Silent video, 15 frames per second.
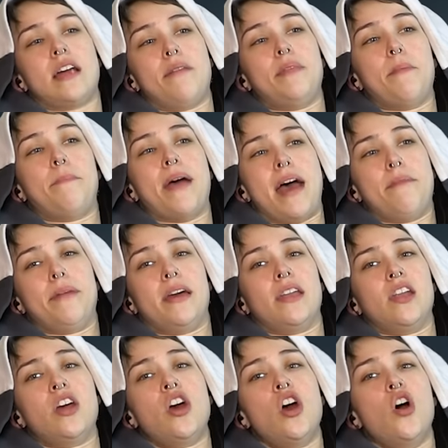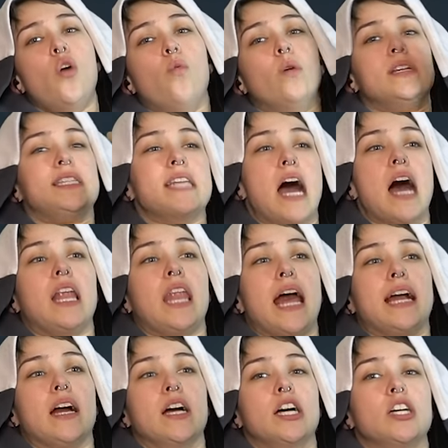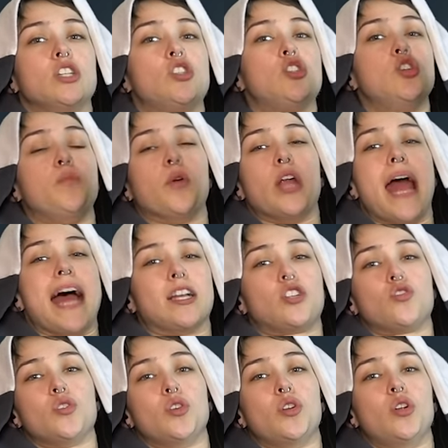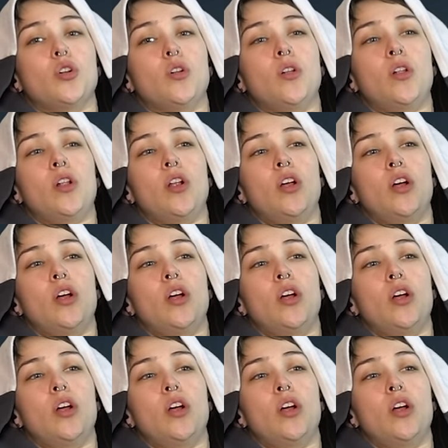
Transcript: time that Batman was not like a supernatural